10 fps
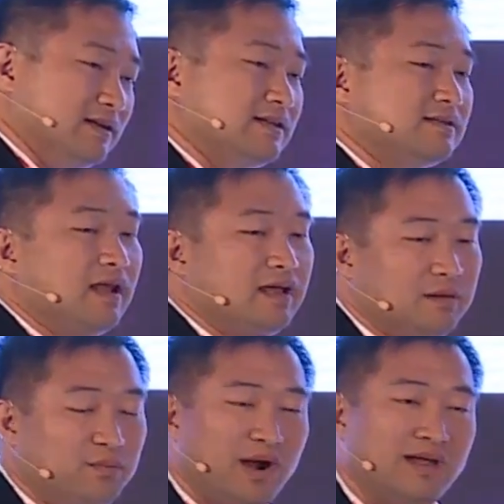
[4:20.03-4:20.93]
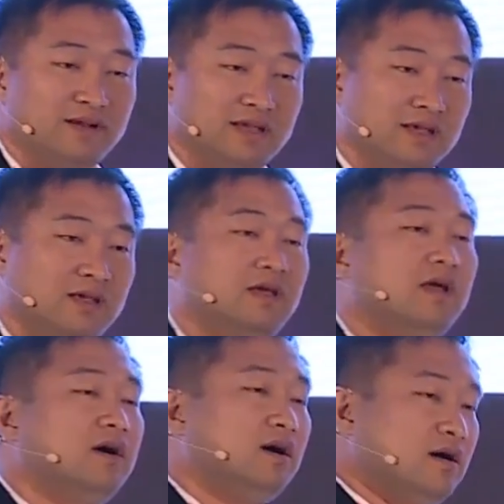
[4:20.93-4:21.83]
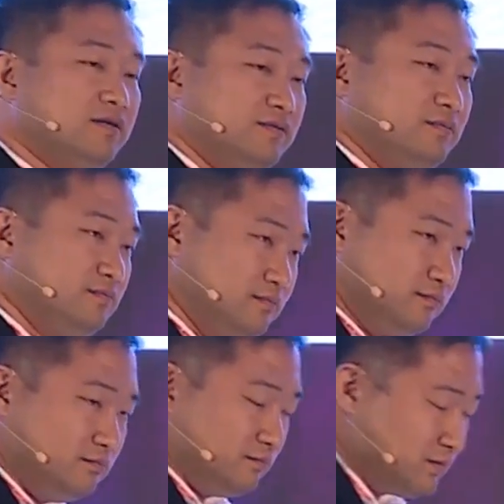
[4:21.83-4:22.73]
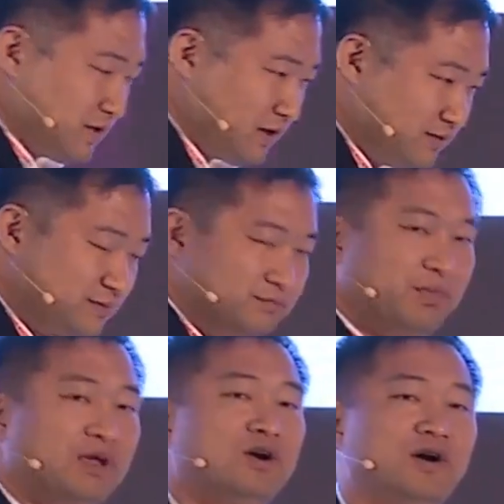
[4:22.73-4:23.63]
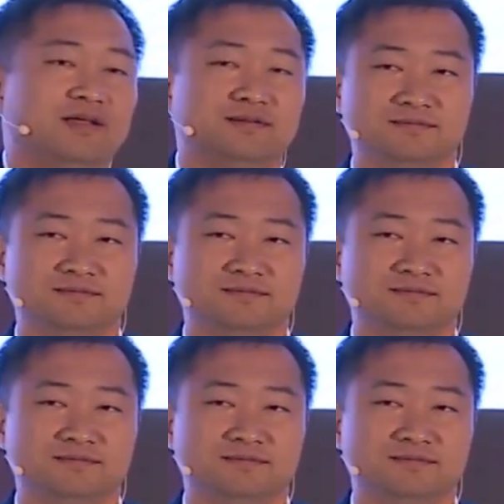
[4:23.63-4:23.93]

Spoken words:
just like a private key of Bitcoin.